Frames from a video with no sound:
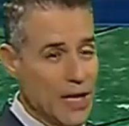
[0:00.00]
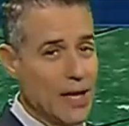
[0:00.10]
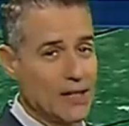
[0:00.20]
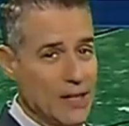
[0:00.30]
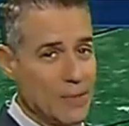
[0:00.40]
The
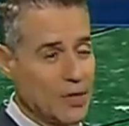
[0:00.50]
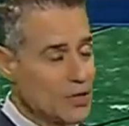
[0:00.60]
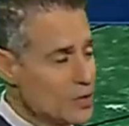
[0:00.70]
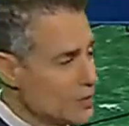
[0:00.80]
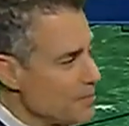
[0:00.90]
high
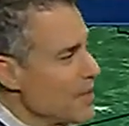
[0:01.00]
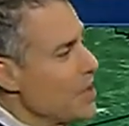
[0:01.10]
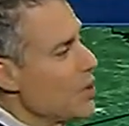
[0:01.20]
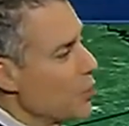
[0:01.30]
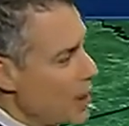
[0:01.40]
temperatures
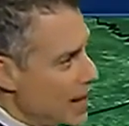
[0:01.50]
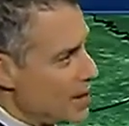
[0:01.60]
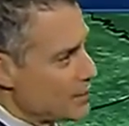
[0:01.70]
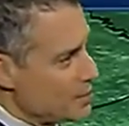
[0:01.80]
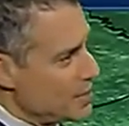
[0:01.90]
right
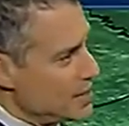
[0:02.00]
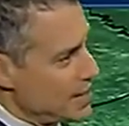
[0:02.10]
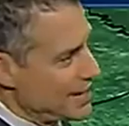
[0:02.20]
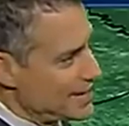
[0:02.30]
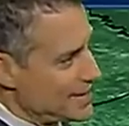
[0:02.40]
after
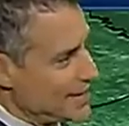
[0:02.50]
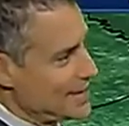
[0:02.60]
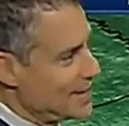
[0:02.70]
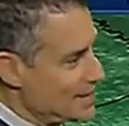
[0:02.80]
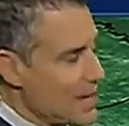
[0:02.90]
midnight
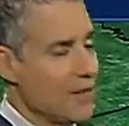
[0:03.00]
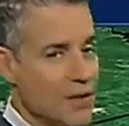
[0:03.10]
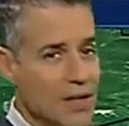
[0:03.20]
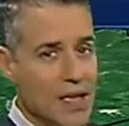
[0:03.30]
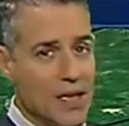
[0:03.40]

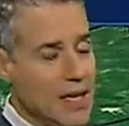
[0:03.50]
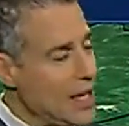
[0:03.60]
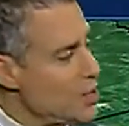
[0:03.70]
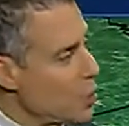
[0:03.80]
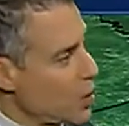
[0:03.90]
67
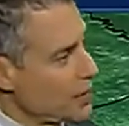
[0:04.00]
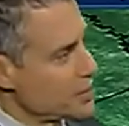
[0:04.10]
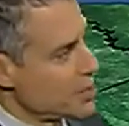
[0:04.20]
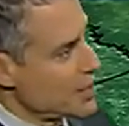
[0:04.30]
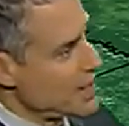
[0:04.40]
at New
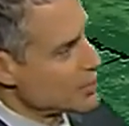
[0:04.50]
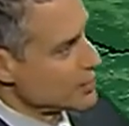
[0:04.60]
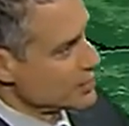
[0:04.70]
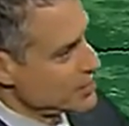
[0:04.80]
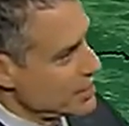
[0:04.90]
Orleans
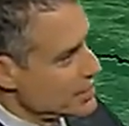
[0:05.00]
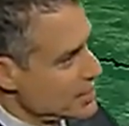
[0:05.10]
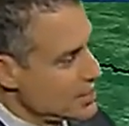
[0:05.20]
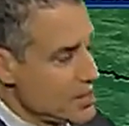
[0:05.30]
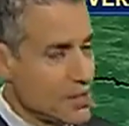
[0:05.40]
International and
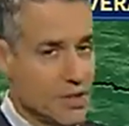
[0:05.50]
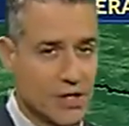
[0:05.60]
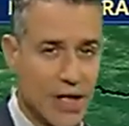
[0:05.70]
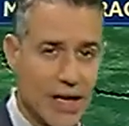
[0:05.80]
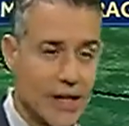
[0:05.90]
66 in
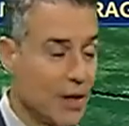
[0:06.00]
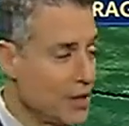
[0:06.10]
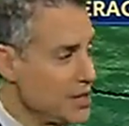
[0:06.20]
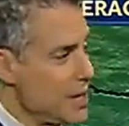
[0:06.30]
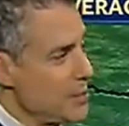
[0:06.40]
Slidell.
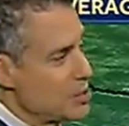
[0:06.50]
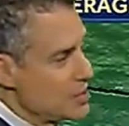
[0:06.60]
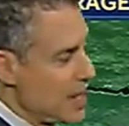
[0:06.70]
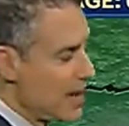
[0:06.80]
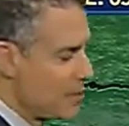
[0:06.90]
And the
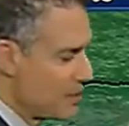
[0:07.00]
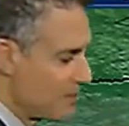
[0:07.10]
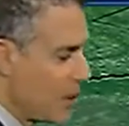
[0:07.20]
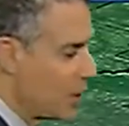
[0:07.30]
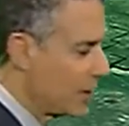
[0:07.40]
temperatures have been
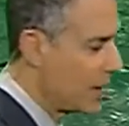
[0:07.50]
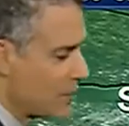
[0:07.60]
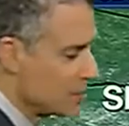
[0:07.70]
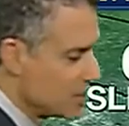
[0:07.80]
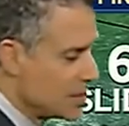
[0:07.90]
falling
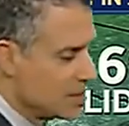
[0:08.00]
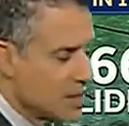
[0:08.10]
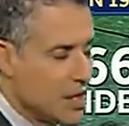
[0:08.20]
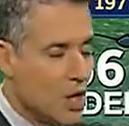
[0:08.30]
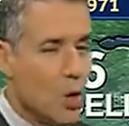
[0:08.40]

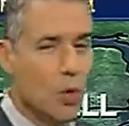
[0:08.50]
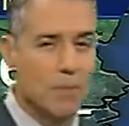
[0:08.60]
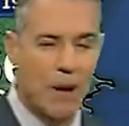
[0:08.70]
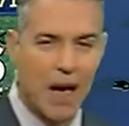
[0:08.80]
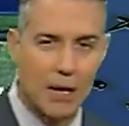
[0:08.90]
since.
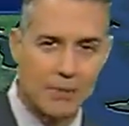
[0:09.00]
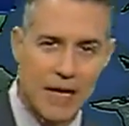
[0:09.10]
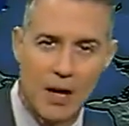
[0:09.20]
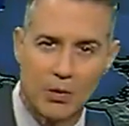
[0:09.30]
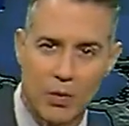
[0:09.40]
We
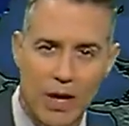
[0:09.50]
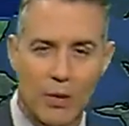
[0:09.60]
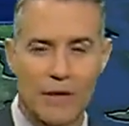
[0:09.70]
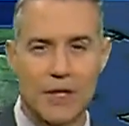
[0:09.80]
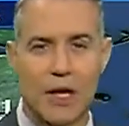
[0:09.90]
bottomed out right
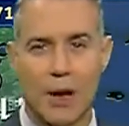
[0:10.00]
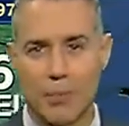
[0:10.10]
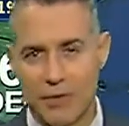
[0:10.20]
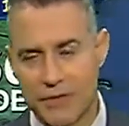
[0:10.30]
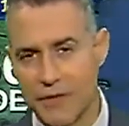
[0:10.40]
around the
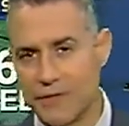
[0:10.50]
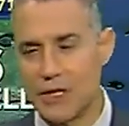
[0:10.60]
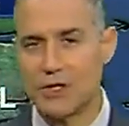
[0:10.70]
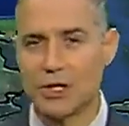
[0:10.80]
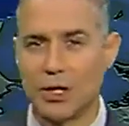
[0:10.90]
upper
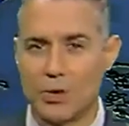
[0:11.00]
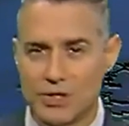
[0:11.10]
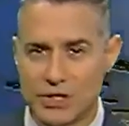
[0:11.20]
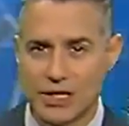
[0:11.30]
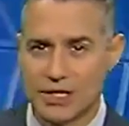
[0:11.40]
50s to low
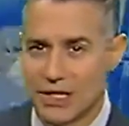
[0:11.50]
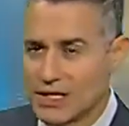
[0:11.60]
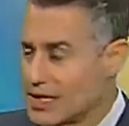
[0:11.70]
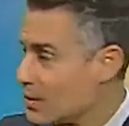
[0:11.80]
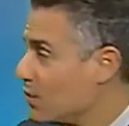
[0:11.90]

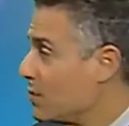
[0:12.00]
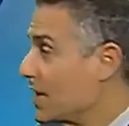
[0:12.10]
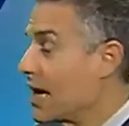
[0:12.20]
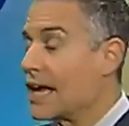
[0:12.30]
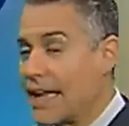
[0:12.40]
60s, and then we've
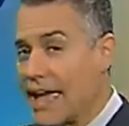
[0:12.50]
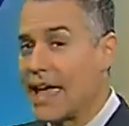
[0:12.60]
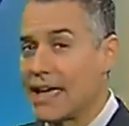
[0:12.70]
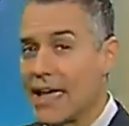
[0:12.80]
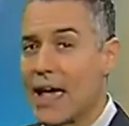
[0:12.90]
been kind of
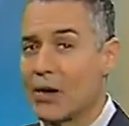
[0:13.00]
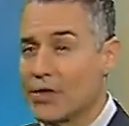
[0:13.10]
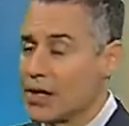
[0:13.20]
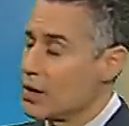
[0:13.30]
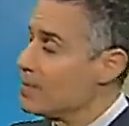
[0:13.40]
hanging
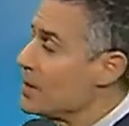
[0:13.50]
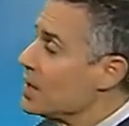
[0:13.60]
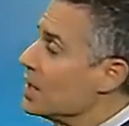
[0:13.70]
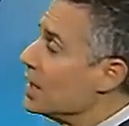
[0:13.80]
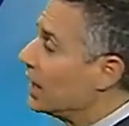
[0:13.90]
out there.
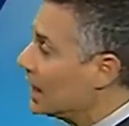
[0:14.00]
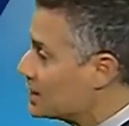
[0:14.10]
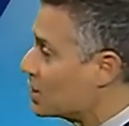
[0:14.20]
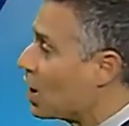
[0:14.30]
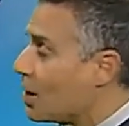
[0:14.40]
Now
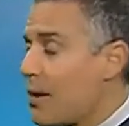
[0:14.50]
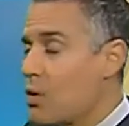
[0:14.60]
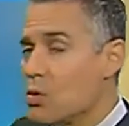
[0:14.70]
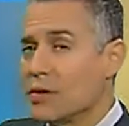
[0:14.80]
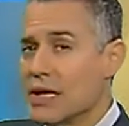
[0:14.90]
let's talk
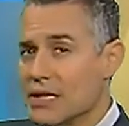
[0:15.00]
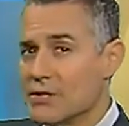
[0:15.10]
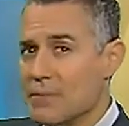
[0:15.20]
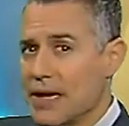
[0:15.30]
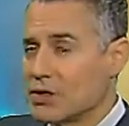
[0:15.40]
about what we can
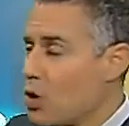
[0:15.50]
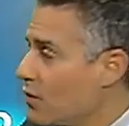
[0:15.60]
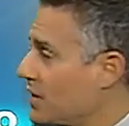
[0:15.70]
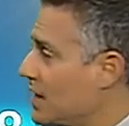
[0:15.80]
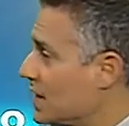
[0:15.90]
expect
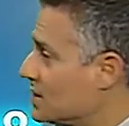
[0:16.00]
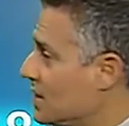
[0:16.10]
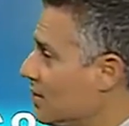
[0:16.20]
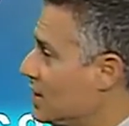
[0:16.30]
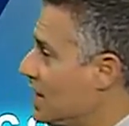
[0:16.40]
over the next
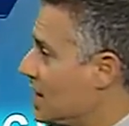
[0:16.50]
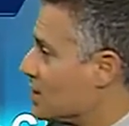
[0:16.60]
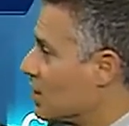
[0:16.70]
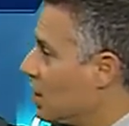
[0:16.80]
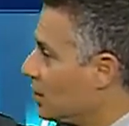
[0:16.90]
seven days.
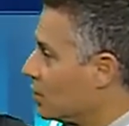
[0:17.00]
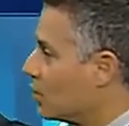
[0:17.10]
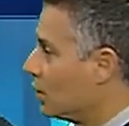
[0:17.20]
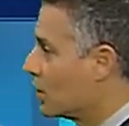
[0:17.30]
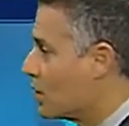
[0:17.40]
I call it the
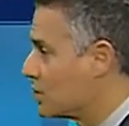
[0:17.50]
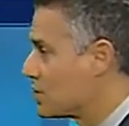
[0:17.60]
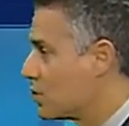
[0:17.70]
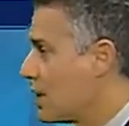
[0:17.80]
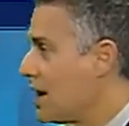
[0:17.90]
roller
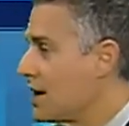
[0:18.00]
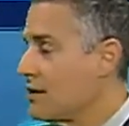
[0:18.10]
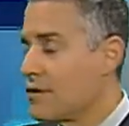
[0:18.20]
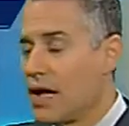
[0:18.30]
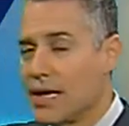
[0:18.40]
coaster ride
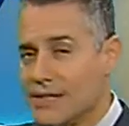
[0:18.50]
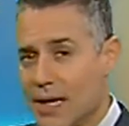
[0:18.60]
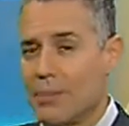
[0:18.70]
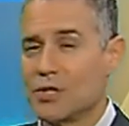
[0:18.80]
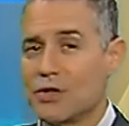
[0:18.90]
of high
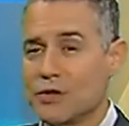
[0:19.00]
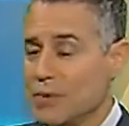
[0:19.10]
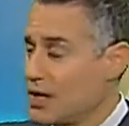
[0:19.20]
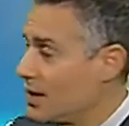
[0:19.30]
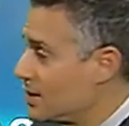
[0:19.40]
temperatures
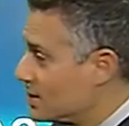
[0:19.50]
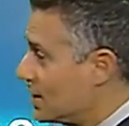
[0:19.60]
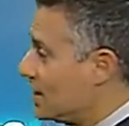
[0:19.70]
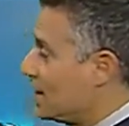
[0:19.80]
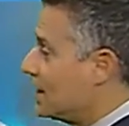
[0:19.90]
because
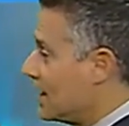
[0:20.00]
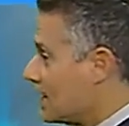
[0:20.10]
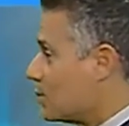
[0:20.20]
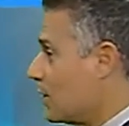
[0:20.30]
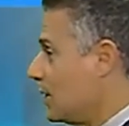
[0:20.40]

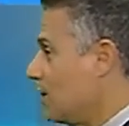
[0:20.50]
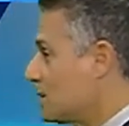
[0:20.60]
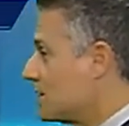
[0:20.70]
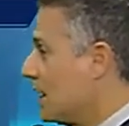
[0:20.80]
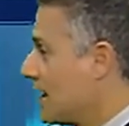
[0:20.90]
that's what it
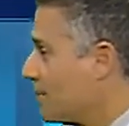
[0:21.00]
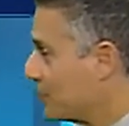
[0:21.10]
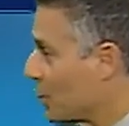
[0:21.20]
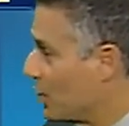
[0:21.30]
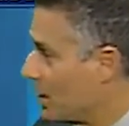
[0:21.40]
looks like.
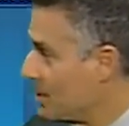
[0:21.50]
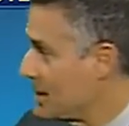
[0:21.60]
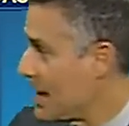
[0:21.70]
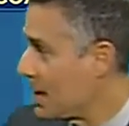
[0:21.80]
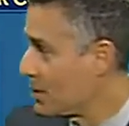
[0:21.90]
We're going to be
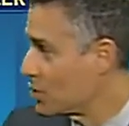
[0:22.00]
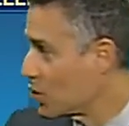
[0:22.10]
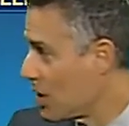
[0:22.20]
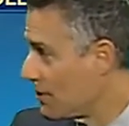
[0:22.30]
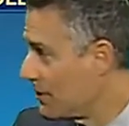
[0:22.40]
down in a
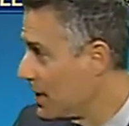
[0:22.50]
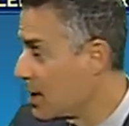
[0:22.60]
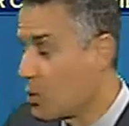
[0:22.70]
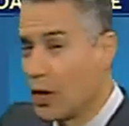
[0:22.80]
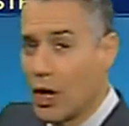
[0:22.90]
trough
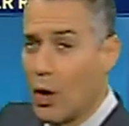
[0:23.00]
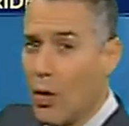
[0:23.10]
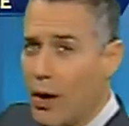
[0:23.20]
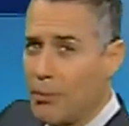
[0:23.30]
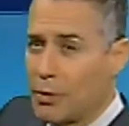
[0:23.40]
here. We
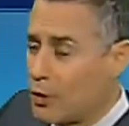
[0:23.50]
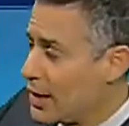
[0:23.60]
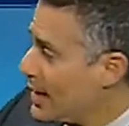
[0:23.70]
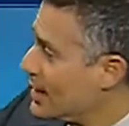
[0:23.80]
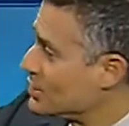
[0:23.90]
go up, throw
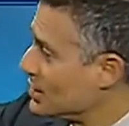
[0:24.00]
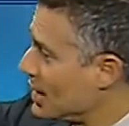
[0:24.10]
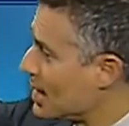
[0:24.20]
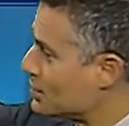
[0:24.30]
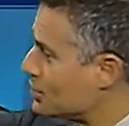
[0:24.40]
your hands in
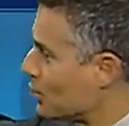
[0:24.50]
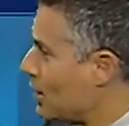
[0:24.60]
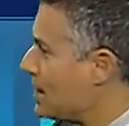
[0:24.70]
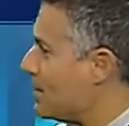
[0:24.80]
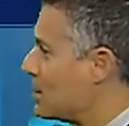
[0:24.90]
the air,
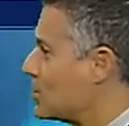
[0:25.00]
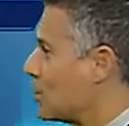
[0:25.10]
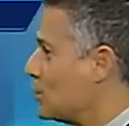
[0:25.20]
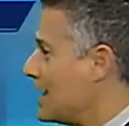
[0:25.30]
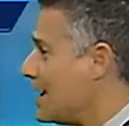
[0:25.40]
scream as you
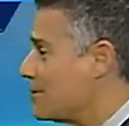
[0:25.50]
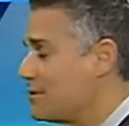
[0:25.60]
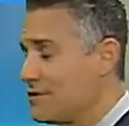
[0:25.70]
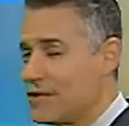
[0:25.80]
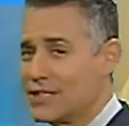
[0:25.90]
go down.
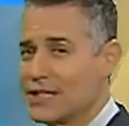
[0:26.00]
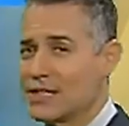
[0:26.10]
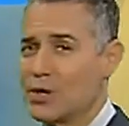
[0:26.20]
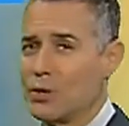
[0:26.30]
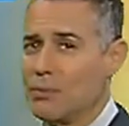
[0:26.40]

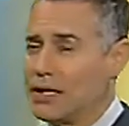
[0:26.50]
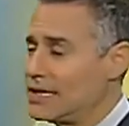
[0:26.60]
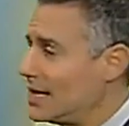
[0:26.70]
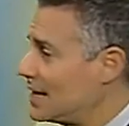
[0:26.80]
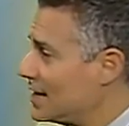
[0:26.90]
56 on
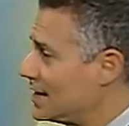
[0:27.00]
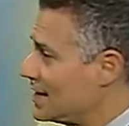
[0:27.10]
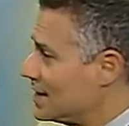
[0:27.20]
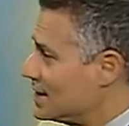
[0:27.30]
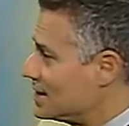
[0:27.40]
Monday,
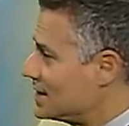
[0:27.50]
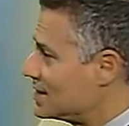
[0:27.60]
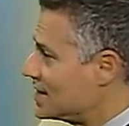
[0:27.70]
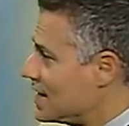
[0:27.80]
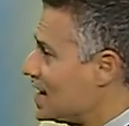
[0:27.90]

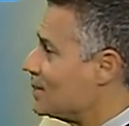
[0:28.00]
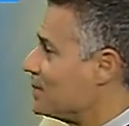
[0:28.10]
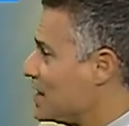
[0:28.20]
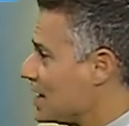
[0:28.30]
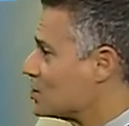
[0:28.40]
68
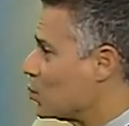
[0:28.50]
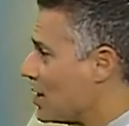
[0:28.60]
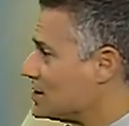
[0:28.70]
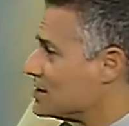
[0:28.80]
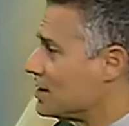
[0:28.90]
next
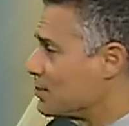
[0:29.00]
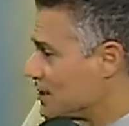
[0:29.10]
Wednesday.